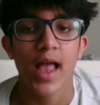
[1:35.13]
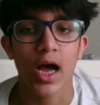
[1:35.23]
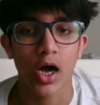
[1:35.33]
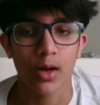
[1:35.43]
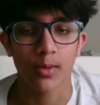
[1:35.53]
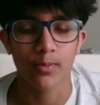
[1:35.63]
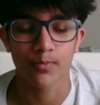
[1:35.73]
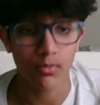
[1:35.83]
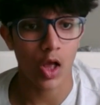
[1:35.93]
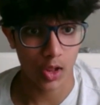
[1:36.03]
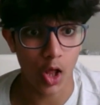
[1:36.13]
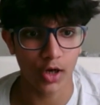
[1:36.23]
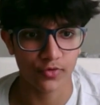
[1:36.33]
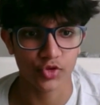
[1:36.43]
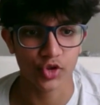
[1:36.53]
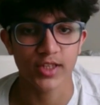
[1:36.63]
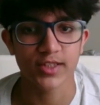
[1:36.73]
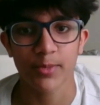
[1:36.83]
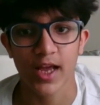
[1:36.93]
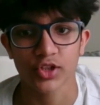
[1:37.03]
A lot of trades
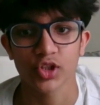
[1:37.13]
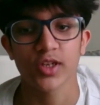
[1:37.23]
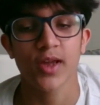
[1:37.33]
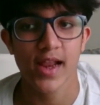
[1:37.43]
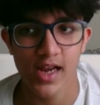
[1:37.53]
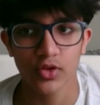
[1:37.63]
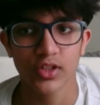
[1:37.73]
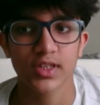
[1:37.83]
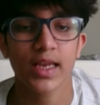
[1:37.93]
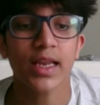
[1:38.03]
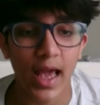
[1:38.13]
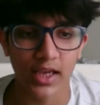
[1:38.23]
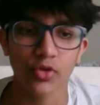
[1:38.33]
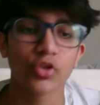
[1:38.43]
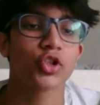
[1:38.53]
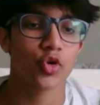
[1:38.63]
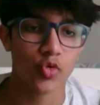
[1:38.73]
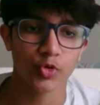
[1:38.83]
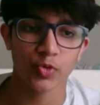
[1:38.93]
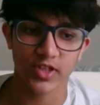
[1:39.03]
happen, actually. And now this inaccuracy,
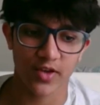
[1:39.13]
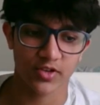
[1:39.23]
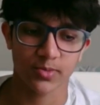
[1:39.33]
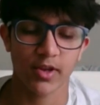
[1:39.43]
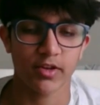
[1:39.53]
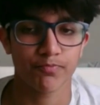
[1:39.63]
queen to e7 is played.